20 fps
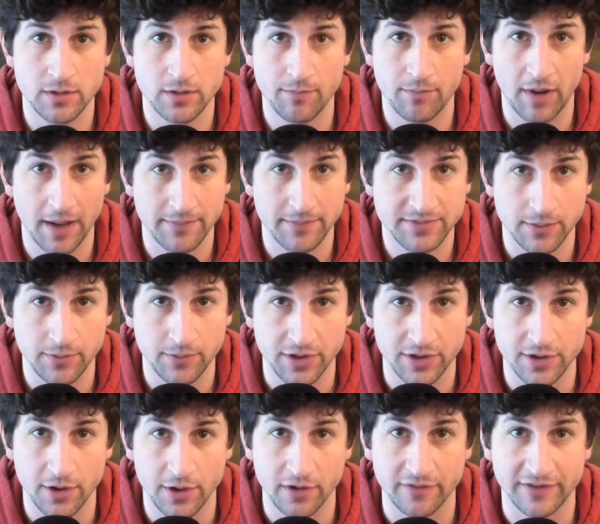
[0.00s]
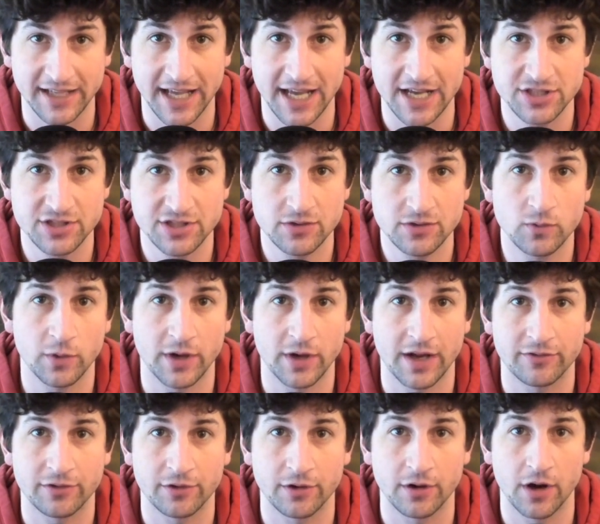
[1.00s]
pops up with a notification
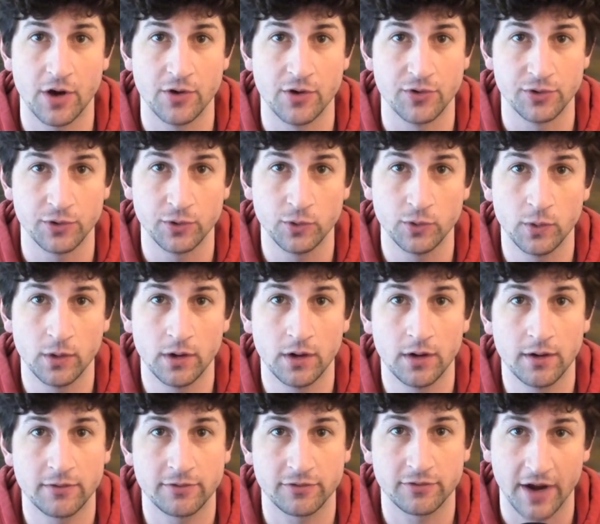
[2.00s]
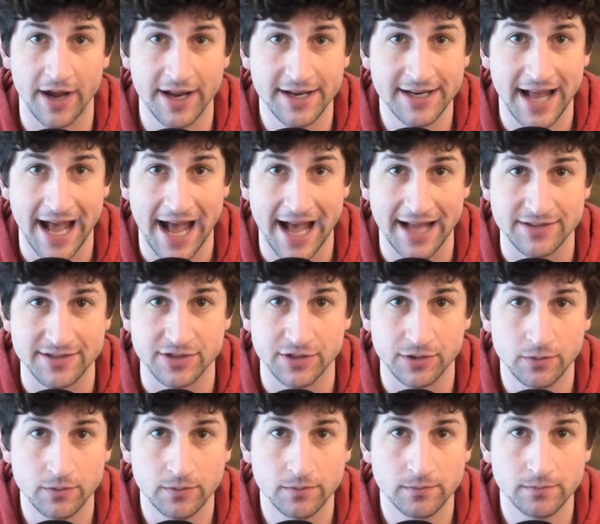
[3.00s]
whenever a new friend adds you.